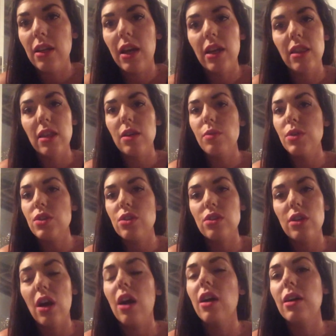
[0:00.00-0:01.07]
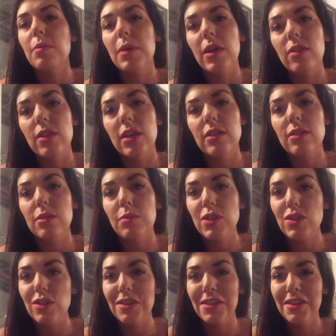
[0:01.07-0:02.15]
I think we should talk about this, and we
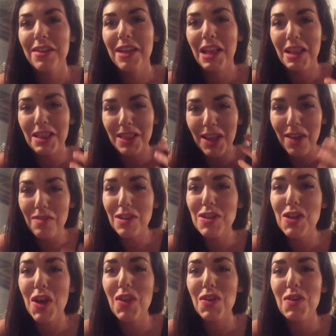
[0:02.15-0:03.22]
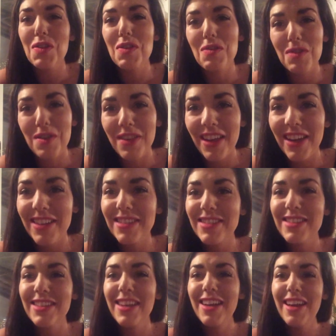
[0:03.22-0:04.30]
should love each other through
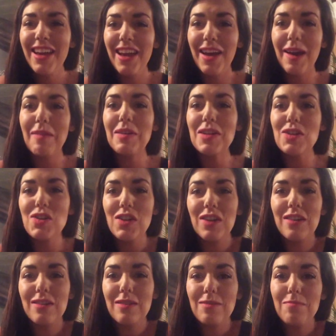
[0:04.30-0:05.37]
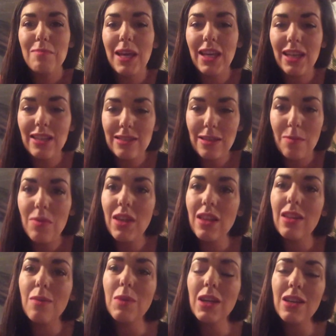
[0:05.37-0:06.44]
this, and we should make it
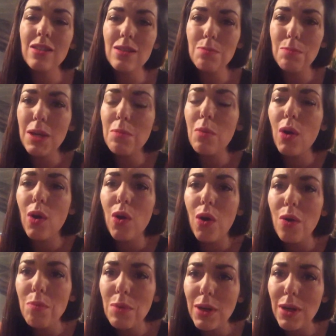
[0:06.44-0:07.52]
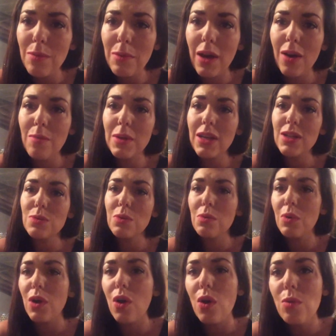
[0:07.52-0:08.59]
something that we can be more open about, because when
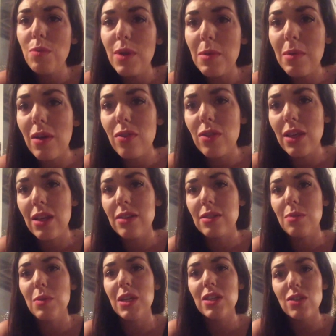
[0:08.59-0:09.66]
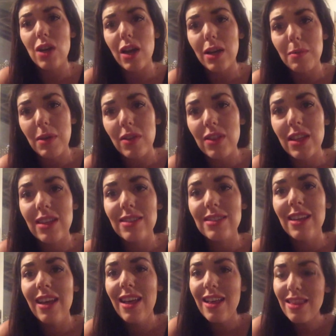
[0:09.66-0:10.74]
we're open about things and we can talk about things,
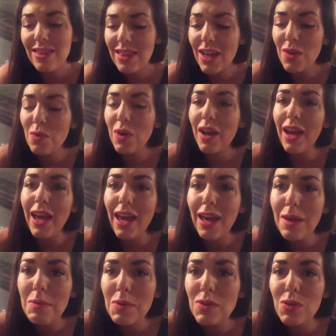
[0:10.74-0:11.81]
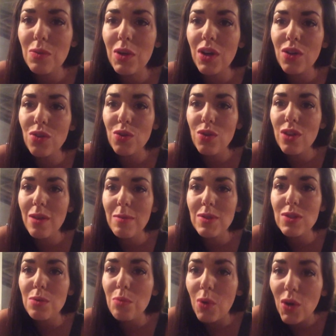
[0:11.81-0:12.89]
then we're able to work through them
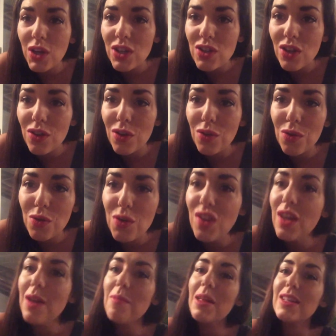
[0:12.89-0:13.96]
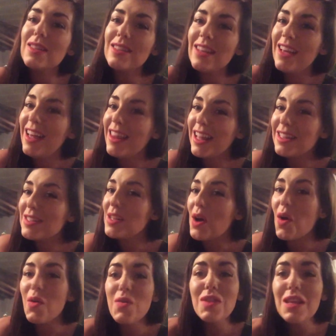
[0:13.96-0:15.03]
and support each other through them. That's the
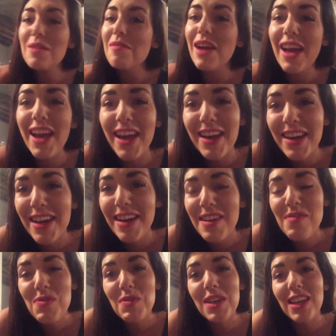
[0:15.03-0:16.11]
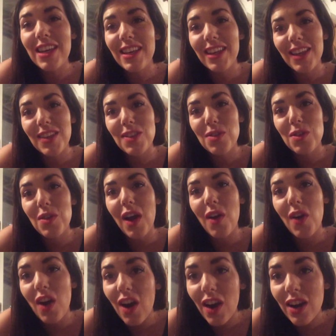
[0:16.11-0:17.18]
only way we can get through
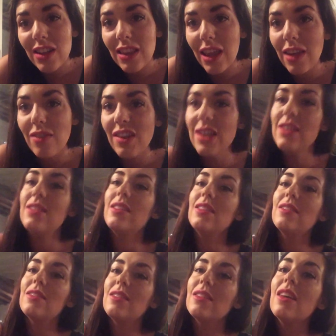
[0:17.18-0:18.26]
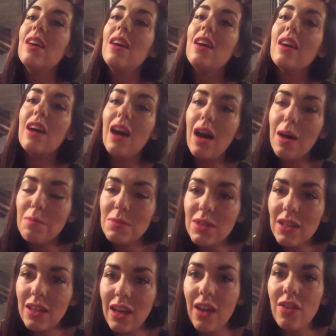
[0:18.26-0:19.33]
how hard life is to come
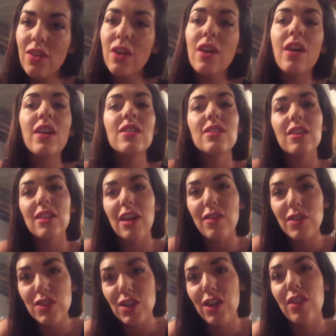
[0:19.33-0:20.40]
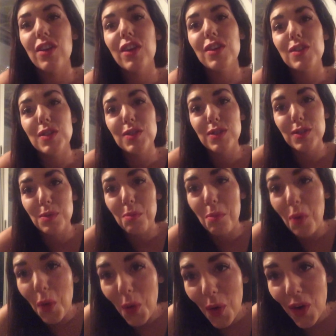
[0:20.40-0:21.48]
together and to love each other and to
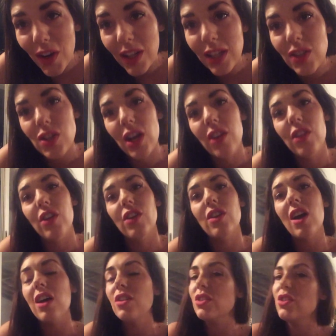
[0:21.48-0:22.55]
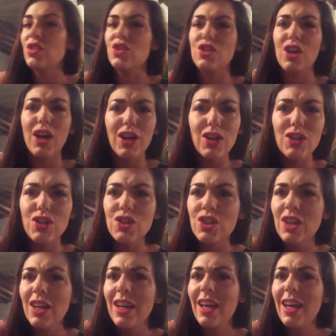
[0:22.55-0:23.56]
support each other, not to judge